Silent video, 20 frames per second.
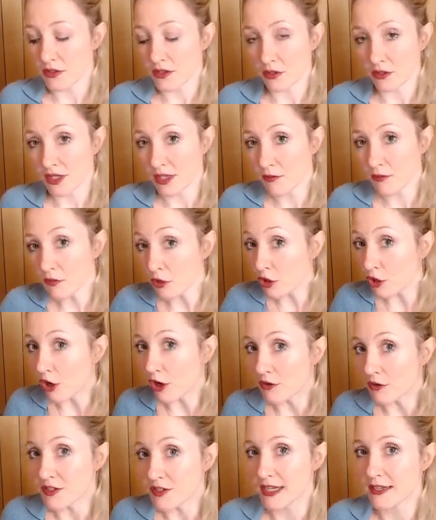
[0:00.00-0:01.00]
given the
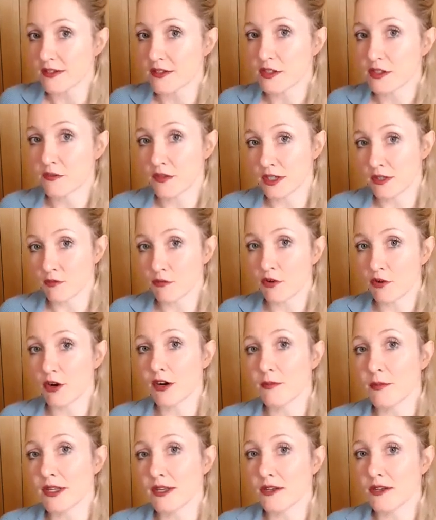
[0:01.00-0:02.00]
context of the
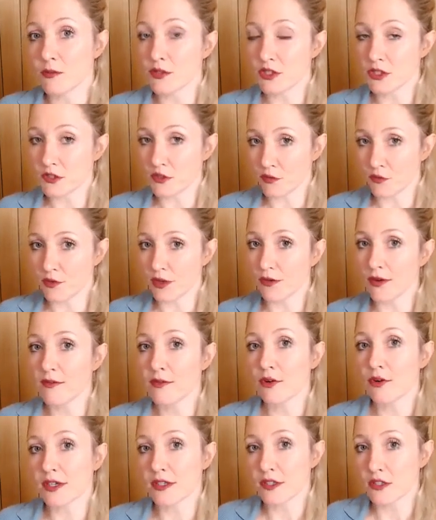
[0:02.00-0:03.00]
environment, it was just very,
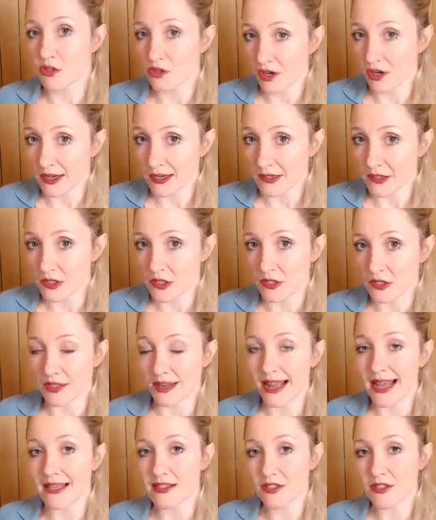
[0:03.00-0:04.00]
very strange that
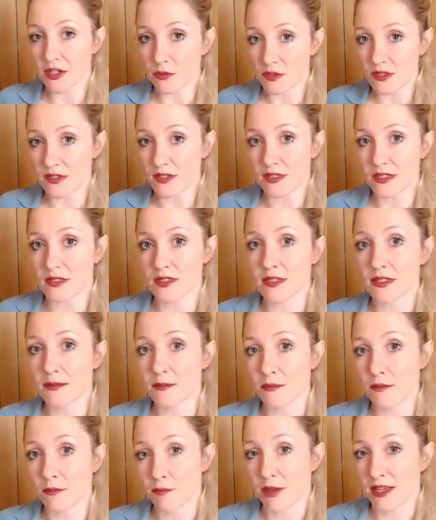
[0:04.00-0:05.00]
as I was
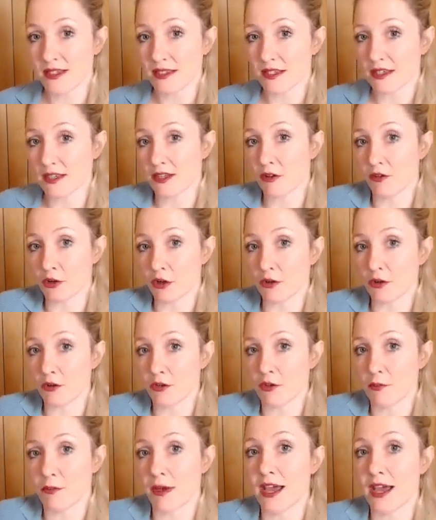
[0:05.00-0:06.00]
sitting basically on
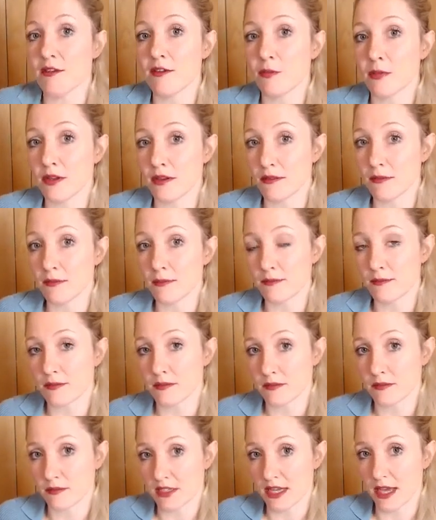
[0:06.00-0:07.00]
the pavement
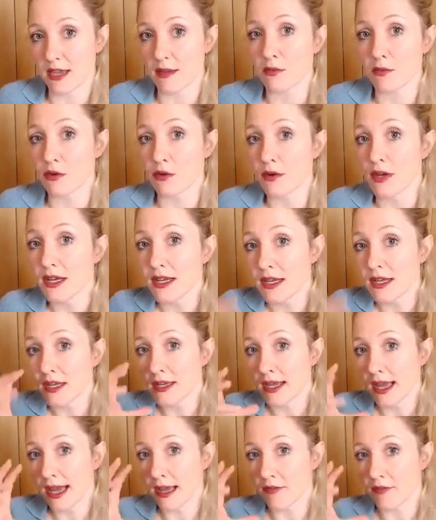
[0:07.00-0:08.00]
table,
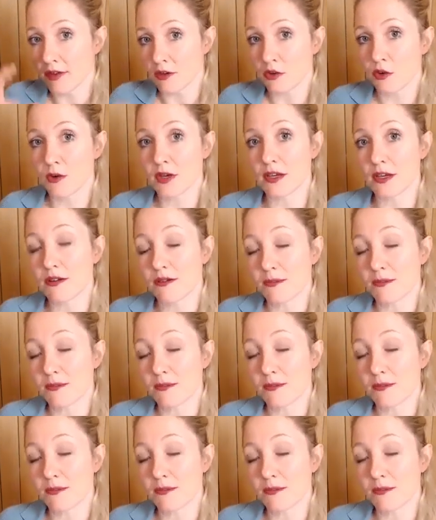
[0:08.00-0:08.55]
having a quick